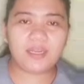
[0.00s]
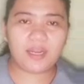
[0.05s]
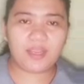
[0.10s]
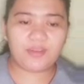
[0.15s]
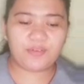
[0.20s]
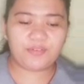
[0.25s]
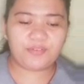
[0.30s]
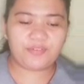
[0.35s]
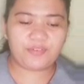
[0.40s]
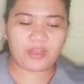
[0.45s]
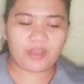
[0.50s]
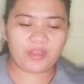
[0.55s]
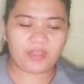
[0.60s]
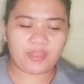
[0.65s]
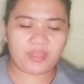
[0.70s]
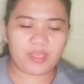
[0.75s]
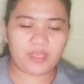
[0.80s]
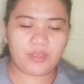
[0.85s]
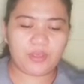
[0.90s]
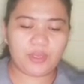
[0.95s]
Drift
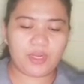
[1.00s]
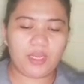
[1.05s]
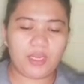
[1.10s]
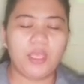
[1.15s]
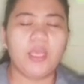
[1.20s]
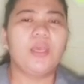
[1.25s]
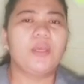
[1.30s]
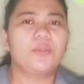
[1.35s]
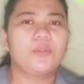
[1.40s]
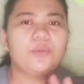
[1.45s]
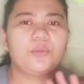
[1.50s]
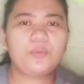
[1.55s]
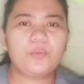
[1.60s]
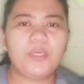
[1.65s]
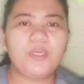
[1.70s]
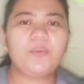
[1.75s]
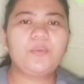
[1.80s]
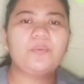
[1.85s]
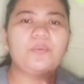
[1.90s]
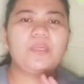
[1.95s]
Theory. Don't
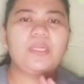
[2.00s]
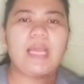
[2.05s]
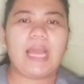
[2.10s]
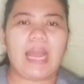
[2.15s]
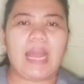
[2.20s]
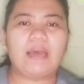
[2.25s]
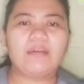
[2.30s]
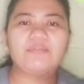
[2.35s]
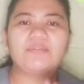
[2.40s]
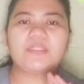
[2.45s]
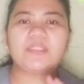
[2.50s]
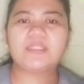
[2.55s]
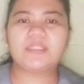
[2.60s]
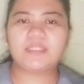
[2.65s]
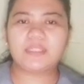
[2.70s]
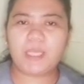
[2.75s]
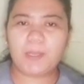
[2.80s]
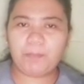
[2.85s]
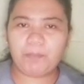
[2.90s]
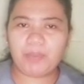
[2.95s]
worry, we will have a
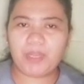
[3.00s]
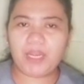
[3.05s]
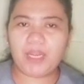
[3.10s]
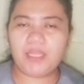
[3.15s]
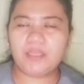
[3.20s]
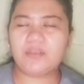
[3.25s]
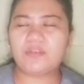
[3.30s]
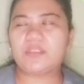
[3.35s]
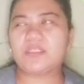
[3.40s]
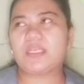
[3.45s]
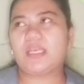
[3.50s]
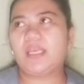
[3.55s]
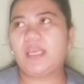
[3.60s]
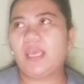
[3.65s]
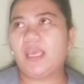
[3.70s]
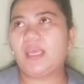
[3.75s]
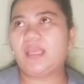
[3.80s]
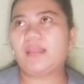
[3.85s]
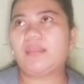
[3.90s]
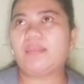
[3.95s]
separate, because
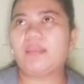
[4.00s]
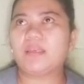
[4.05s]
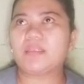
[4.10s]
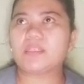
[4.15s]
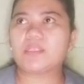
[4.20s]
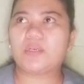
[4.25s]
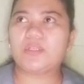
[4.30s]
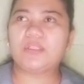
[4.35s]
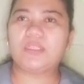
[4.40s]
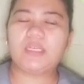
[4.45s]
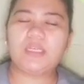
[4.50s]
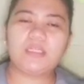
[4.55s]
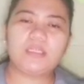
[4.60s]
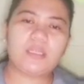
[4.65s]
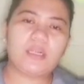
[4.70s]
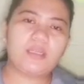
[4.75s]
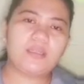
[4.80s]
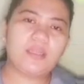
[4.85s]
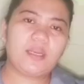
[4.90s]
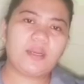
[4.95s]
again, this Continental